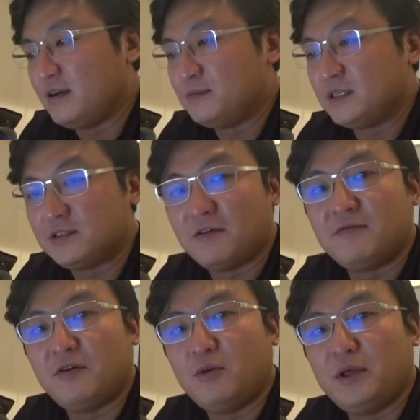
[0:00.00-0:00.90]
It's not
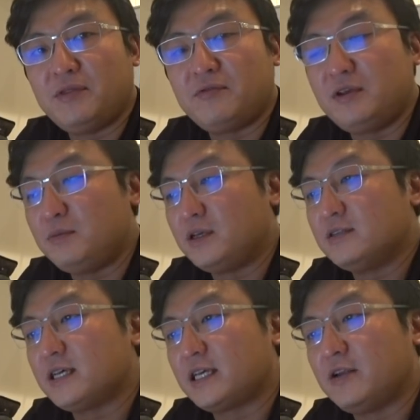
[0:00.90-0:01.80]
413 because
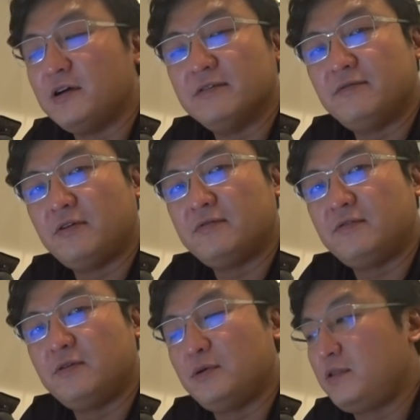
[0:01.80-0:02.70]
I cannot afford
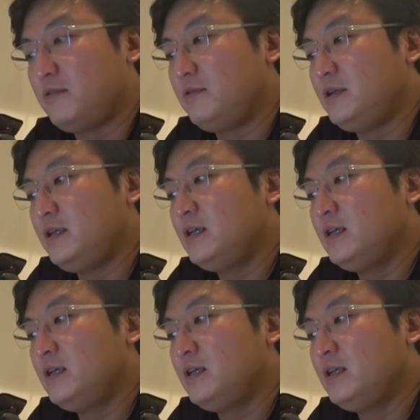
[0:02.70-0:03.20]
413.